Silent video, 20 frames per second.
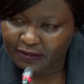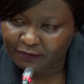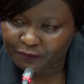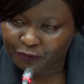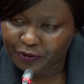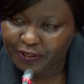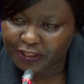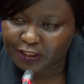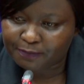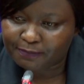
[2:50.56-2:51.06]

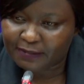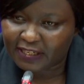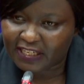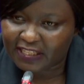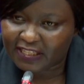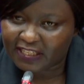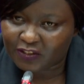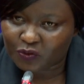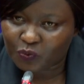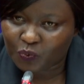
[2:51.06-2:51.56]
forex
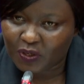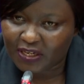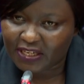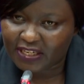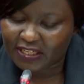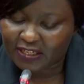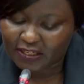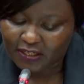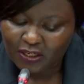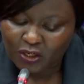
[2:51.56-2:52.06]
market that's
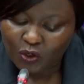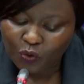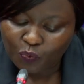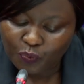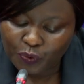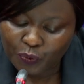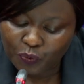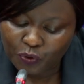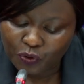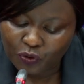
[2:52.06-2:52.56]
working,
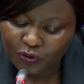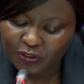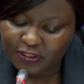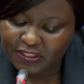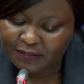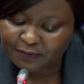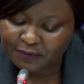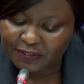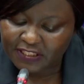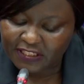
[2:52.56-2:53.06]
we will not
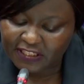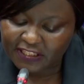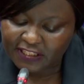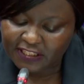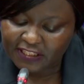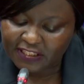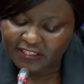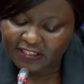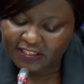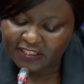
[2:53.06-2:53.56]
see
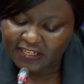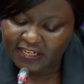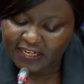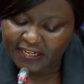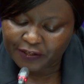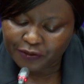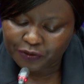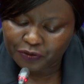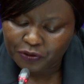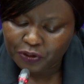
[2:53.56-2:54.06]
this
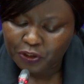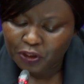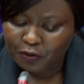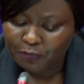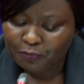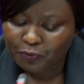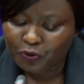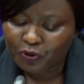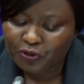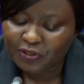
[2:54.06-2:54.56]
scenario.
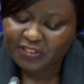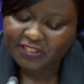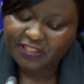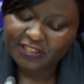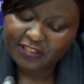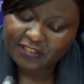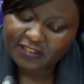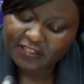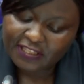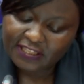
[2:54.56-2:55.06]
Because
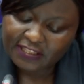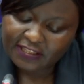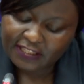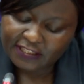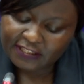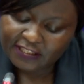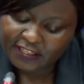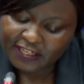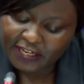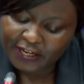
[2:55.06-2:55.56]

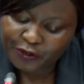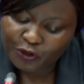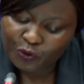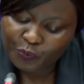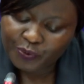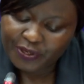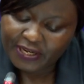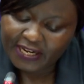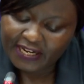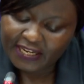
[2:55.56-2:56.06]
the scenario
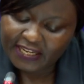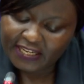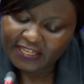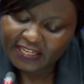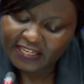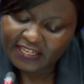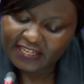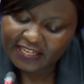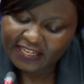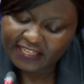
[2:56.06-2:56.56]
we are
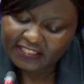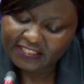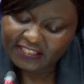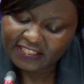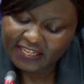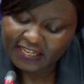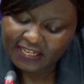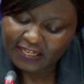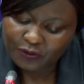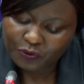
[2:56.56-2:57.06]
in right
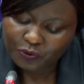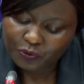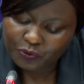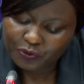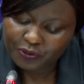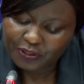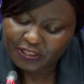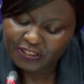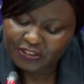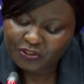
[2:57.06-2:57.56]
now
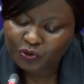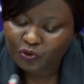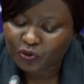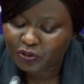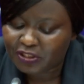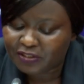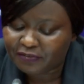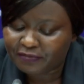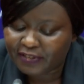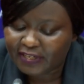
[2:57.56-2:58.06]
is
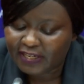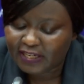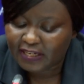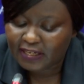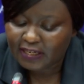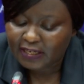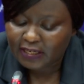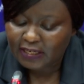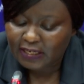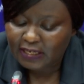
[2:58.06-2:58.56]
not even
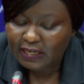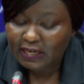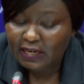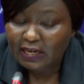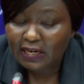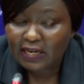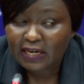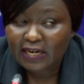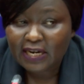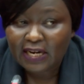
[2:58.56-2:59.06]

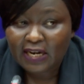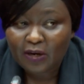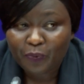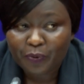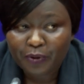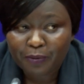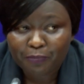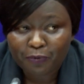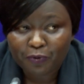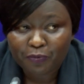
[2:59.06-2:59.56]

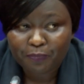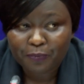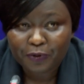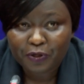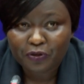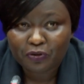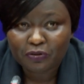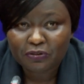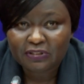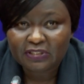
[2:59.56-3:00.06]
allowable,
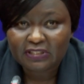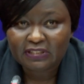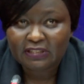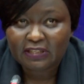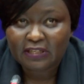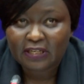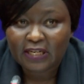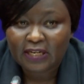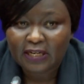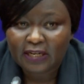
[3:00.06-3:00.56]
because
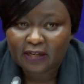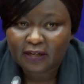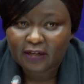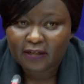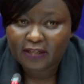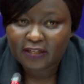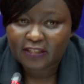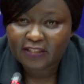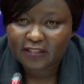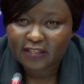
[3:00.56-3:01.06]

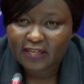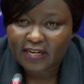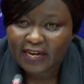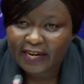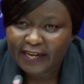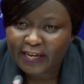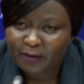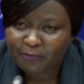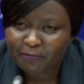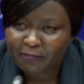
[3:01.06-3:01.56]
in
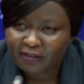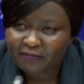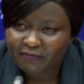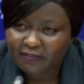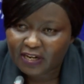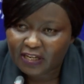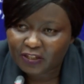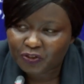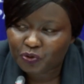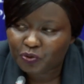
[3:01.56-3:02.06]
IMF
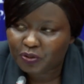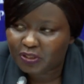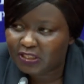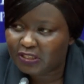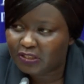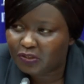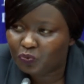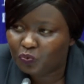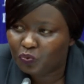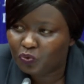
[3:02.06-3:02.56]

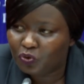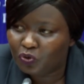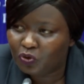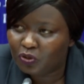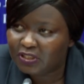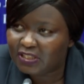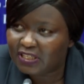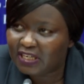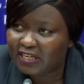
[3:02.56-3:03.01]
actually will not